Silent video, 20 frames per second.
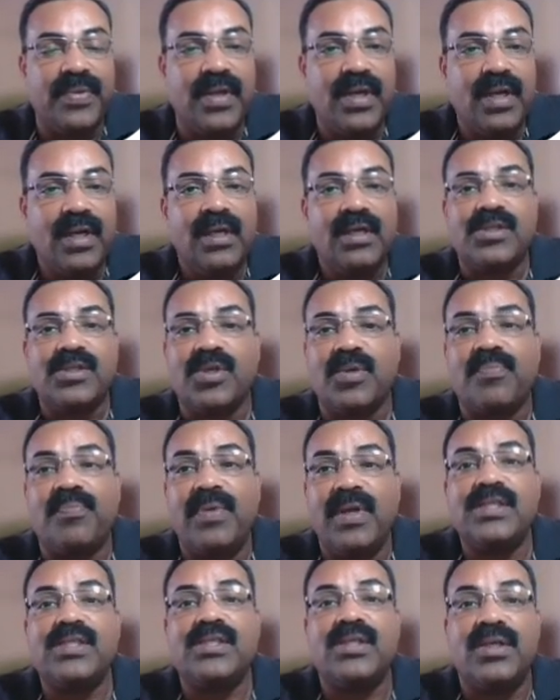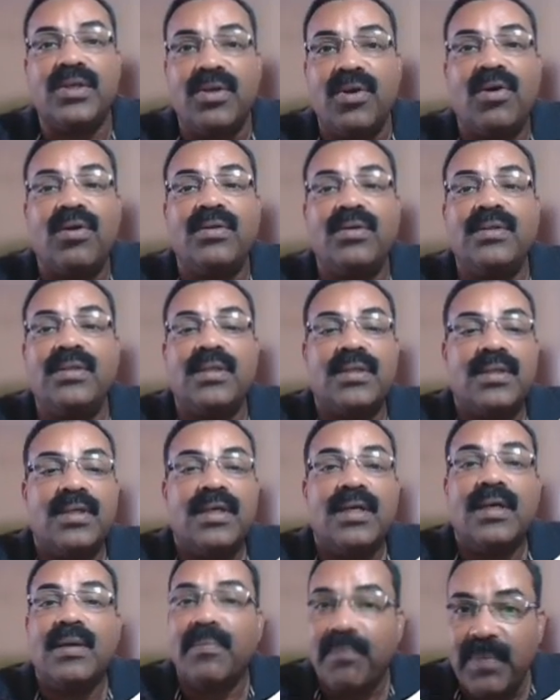So please don't
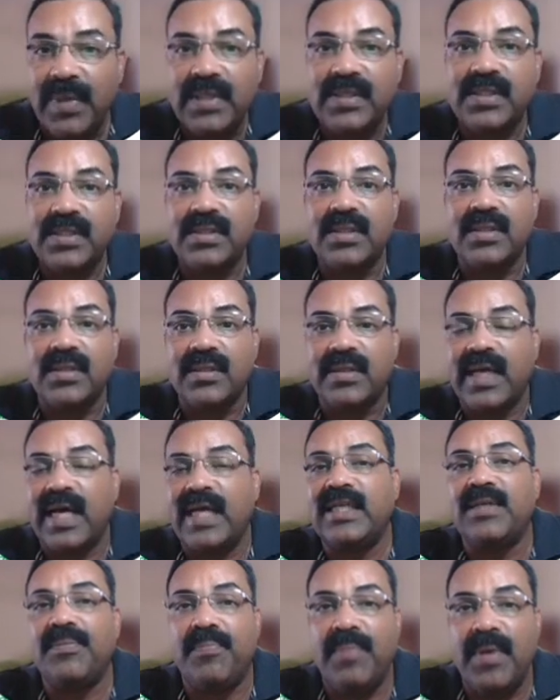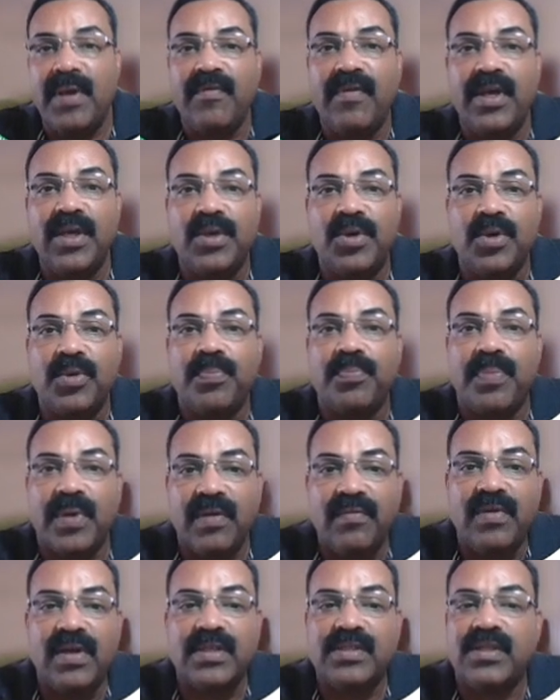miss that PYQ
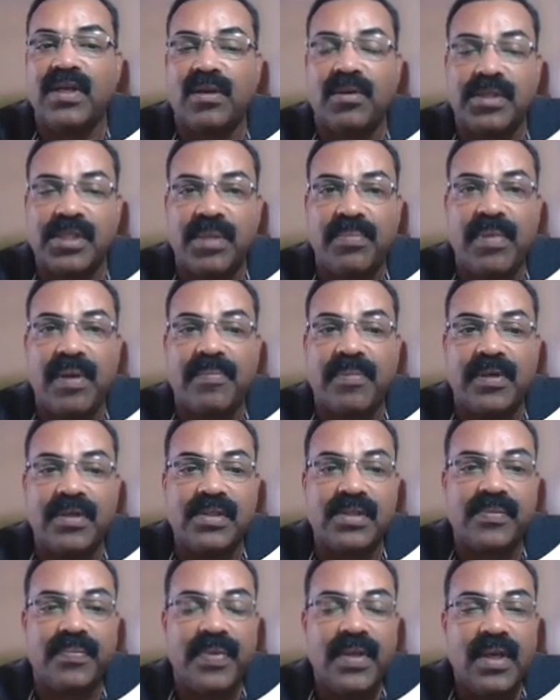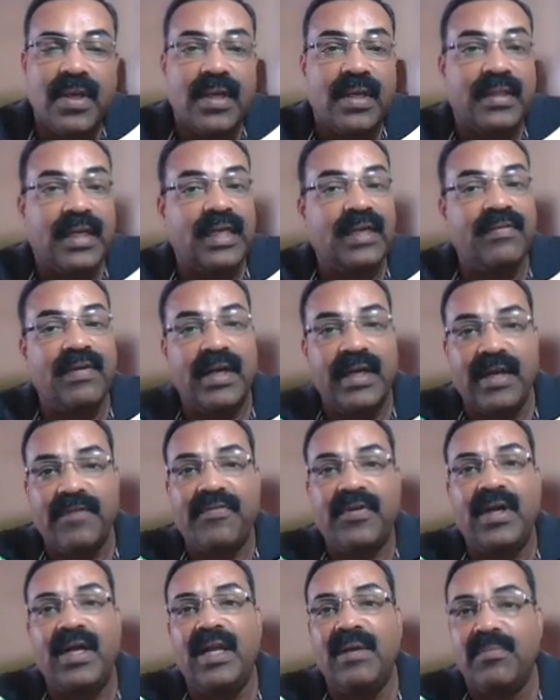previous year question papers. That will
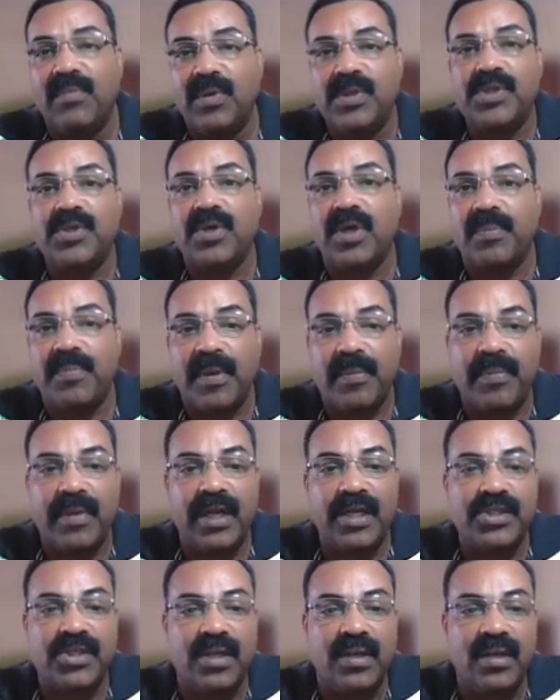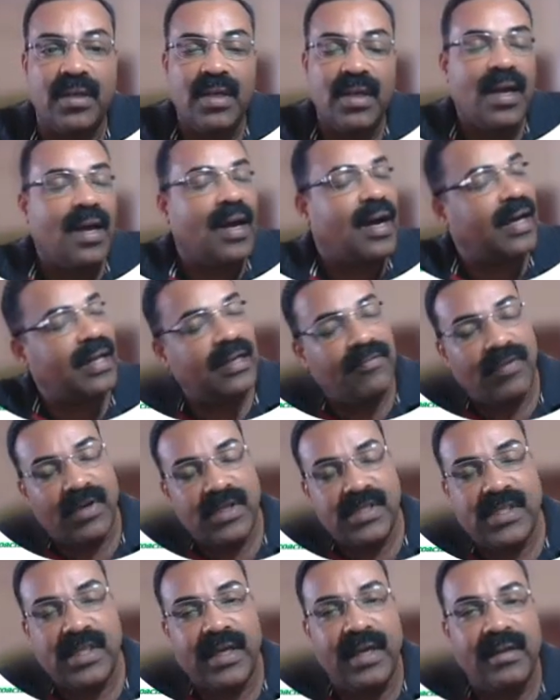definitely boost your preparation. And once
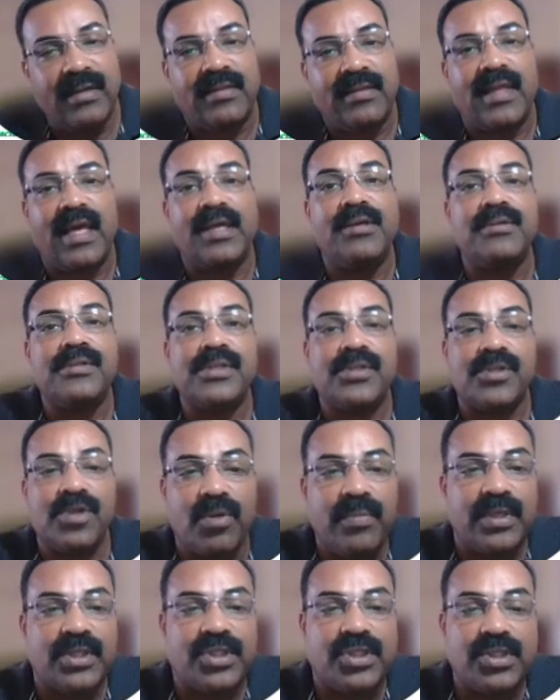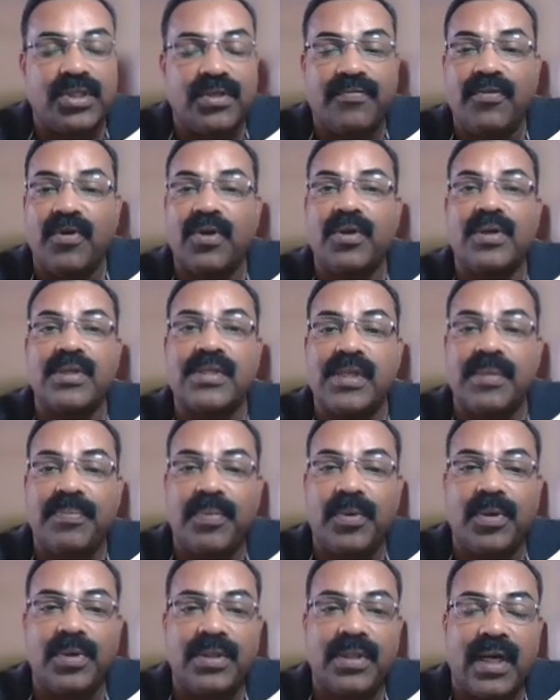again, thank you so much for your support,
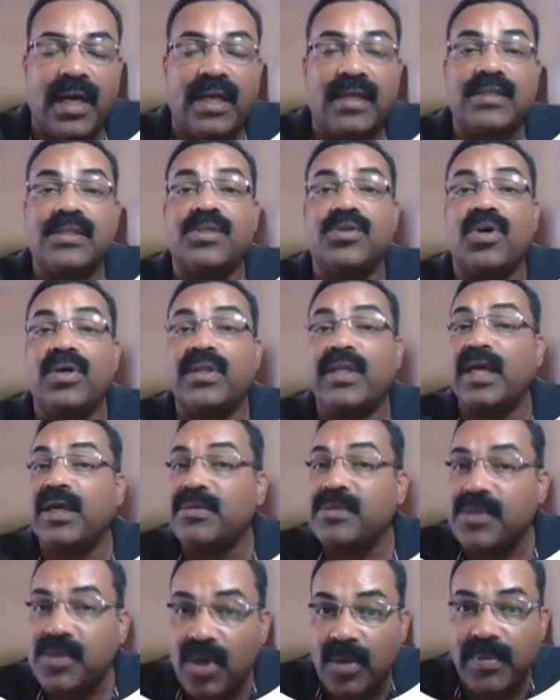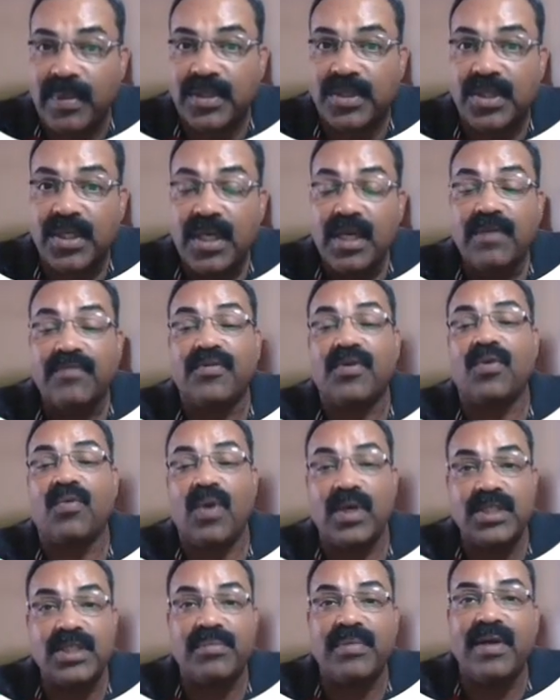and so thank you so much for watching
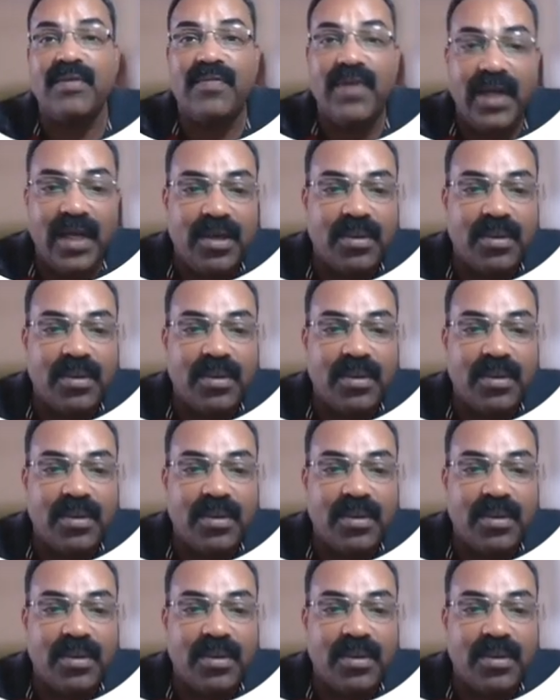my videos.